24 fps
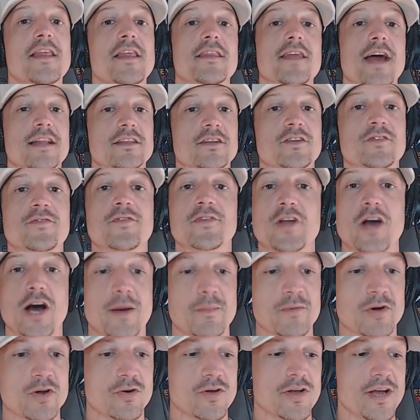that looked
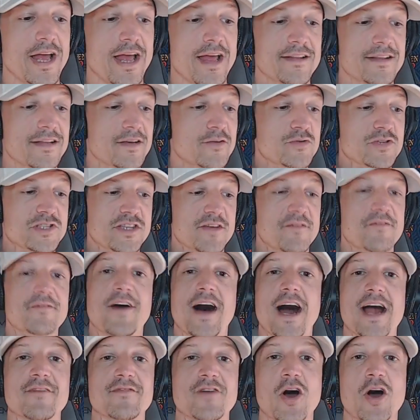phenomenal, and it was the
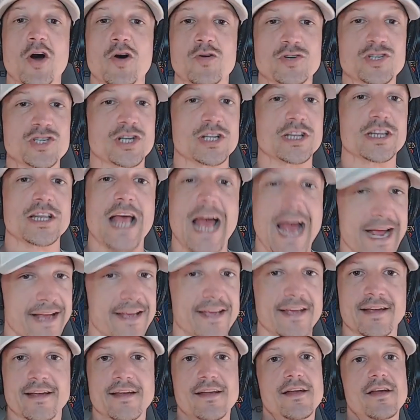5-0
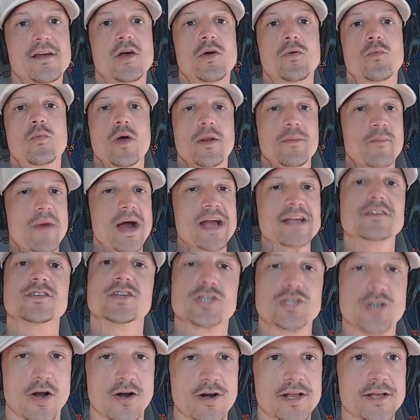shellacking when Mighton
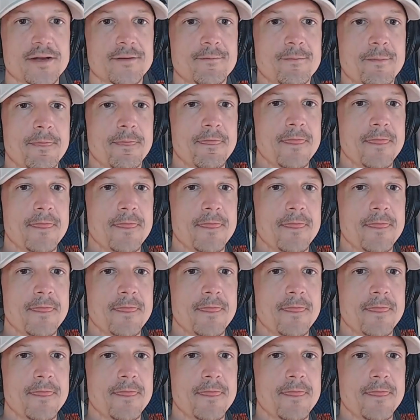started.